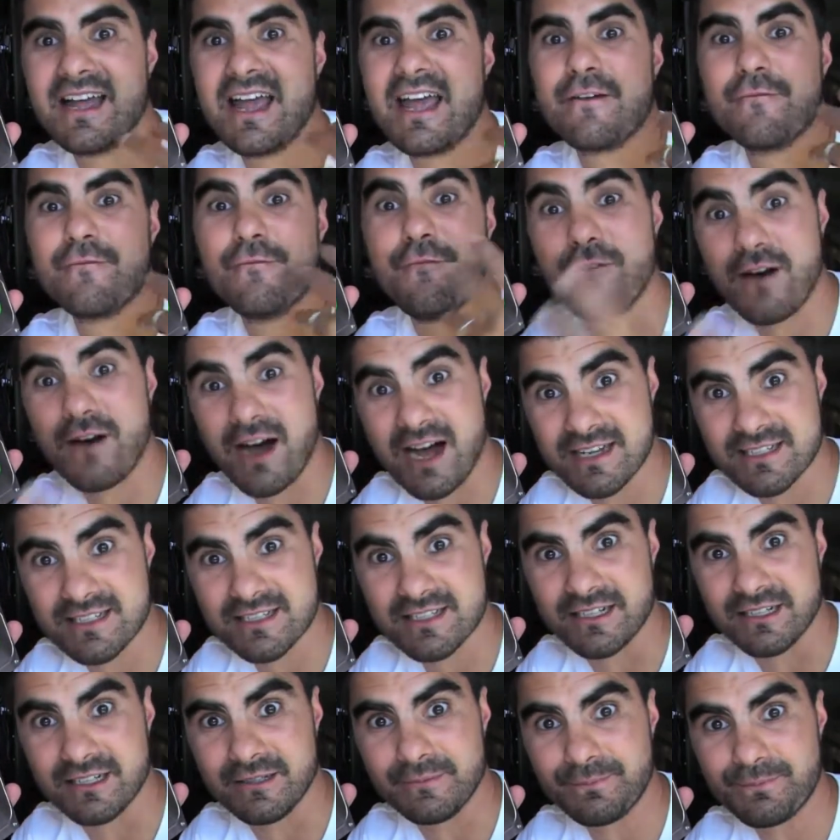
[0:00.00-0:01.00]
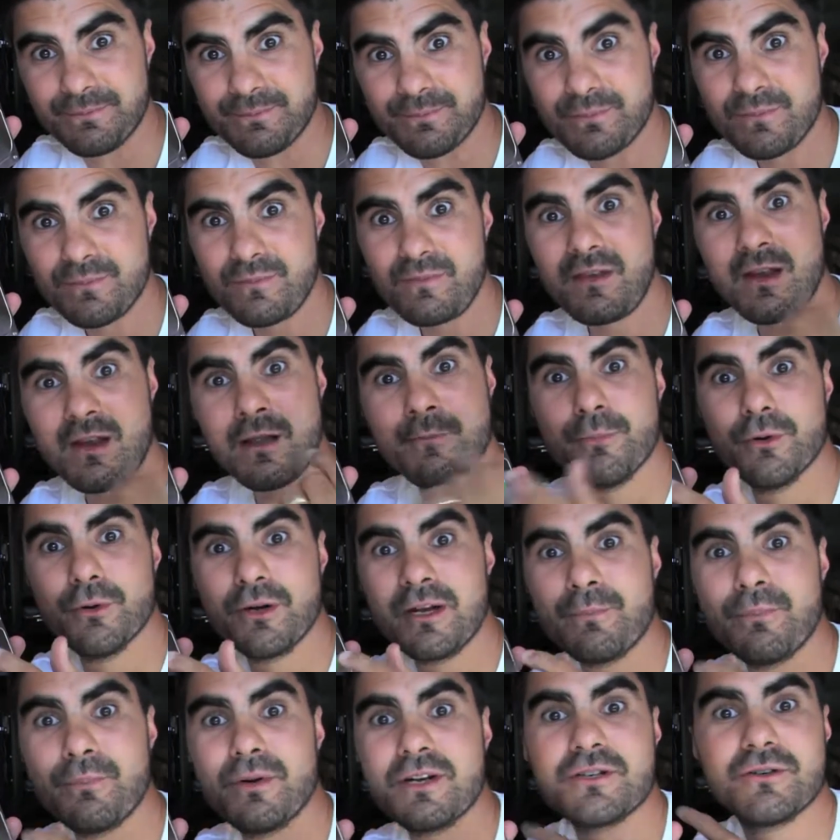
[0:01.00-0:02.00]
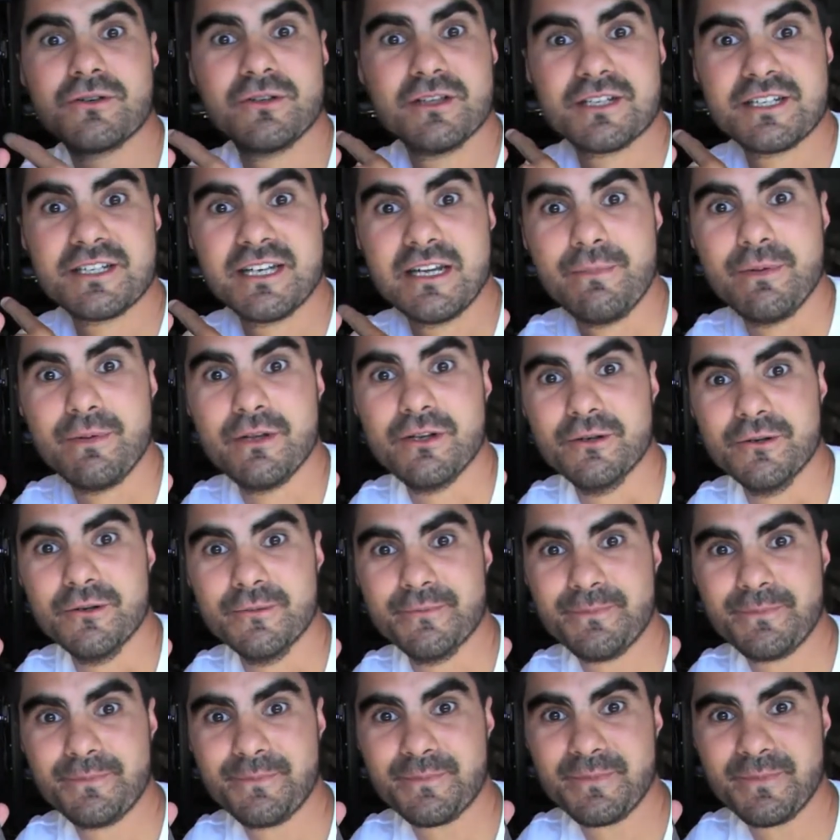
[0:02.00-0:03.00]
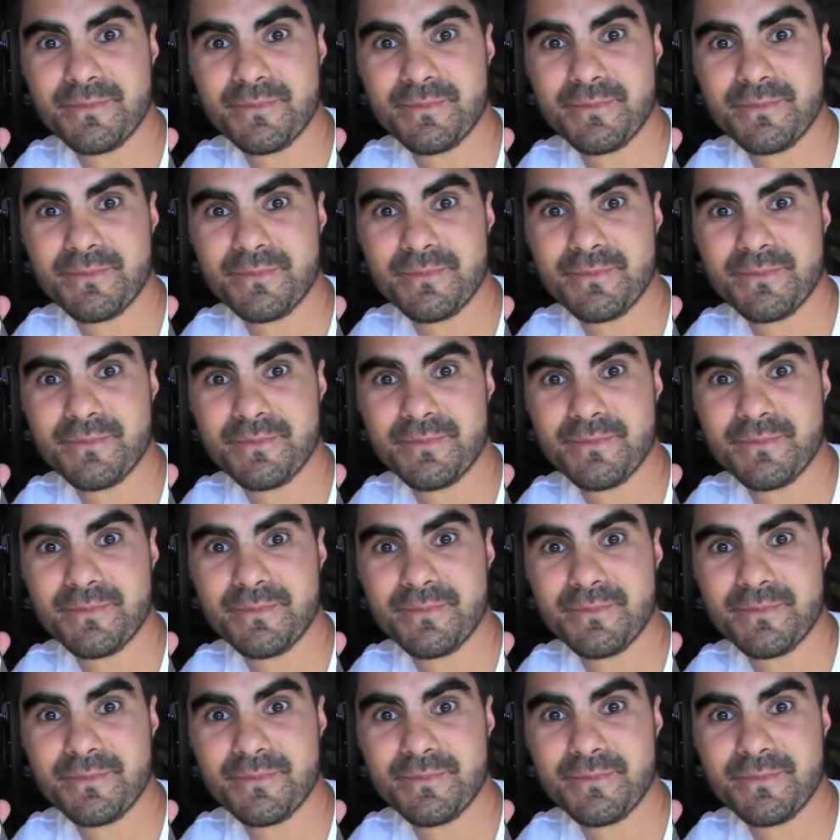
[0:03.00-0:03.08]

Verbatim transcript: and faster, putting pressure on the CPU.